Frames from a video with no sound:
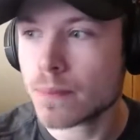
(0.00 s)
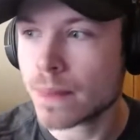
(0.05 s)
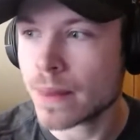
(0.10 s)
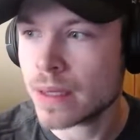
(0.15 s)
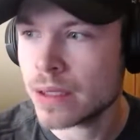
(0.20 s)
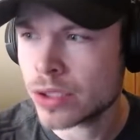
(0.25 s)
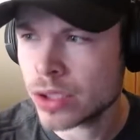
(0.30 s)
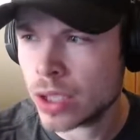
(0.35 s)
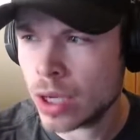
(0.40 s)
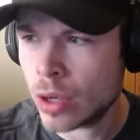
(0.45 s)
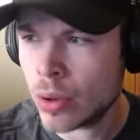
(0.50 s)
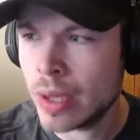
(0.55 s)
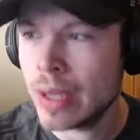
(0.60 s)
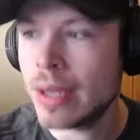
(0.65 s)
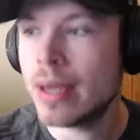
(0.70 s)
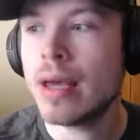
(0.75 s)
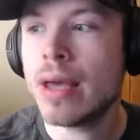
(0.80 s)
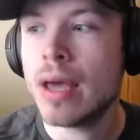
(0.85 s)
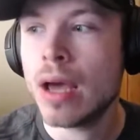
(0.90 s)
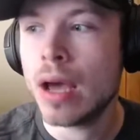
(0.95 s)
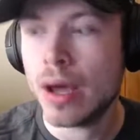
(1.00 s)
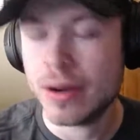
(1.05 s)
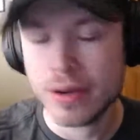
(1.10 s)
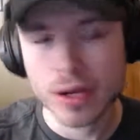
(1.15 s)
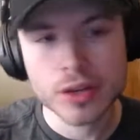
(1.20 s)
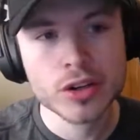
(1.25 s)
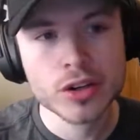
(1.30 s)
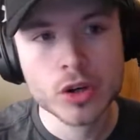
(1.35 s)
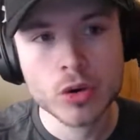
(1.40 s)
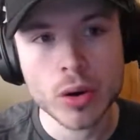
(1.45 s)
So
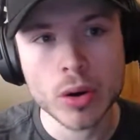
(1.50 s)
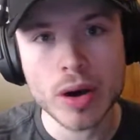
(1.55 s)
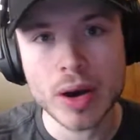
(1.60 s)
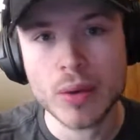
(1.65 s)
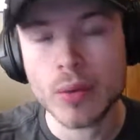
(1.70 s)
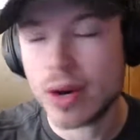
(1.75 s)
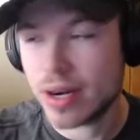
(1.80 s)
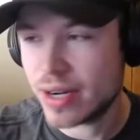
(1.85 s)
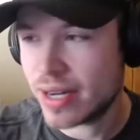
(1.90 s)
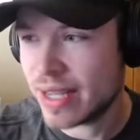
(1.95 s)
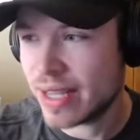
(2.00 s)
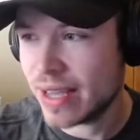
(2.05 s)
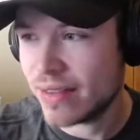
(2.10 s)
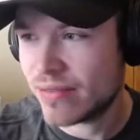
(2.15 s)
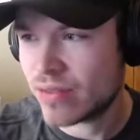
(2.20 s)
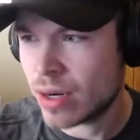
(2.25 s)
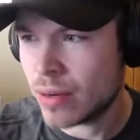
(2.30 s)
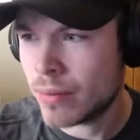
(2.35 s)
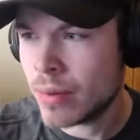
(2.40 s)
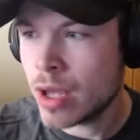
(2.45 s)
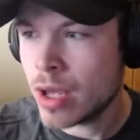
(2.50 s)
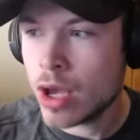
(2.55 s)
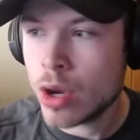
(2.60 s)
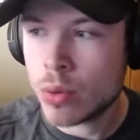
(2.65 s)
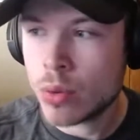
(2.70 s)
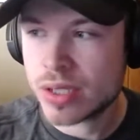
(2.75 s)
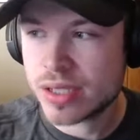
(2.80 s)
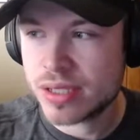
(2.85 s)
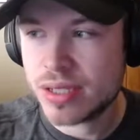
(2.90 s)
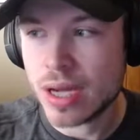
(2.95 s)
another quote I wanted to get from
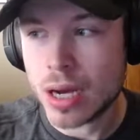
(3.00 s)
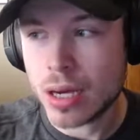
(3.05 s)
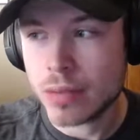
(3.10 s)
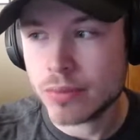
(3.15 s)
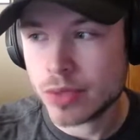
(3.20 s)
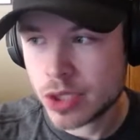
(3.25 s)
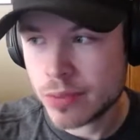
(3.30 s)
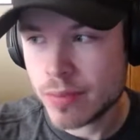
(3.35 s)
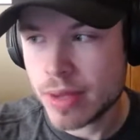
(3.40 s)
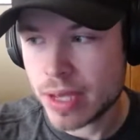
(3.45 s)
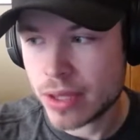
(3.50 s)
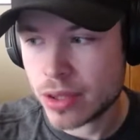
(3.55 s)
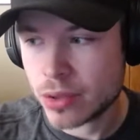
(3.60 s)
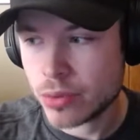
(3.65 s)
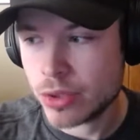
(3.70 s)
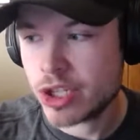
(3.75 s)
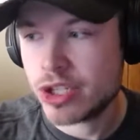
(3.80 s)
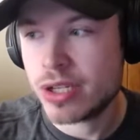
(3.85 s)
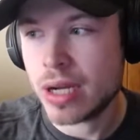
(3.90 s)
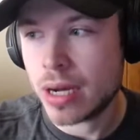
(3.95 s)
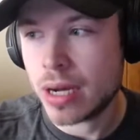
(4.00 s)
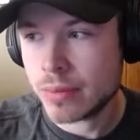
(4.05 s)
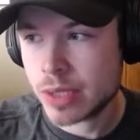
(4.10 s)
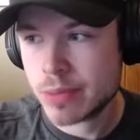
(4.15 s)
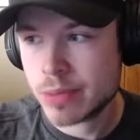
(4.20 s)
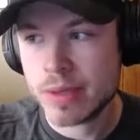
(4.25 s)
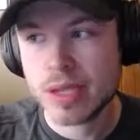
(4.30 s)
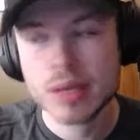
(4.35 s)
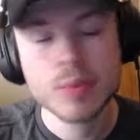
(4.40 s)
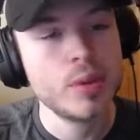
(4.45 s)
was Dom Smith, which Dom
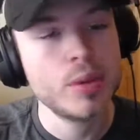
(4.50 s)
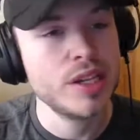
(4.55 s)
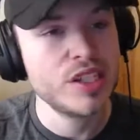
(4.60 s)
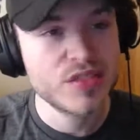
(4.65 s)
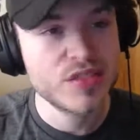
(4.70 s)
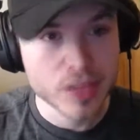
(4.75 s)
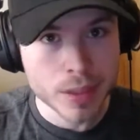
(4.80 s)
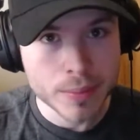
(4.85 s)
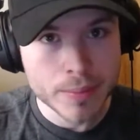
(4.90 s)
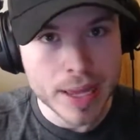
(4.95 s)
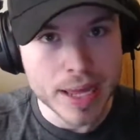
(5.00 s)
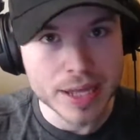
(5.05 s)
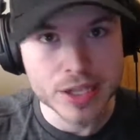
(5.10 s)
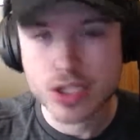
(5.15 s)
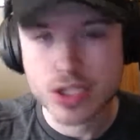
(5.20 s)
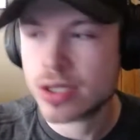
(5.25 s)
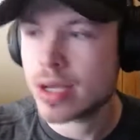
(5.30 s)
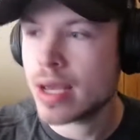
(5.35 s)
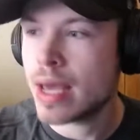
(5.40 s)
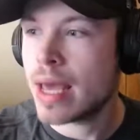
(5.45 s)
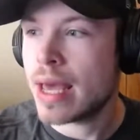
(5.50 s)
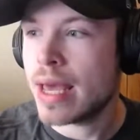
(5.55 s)
Smith plays for the Mets.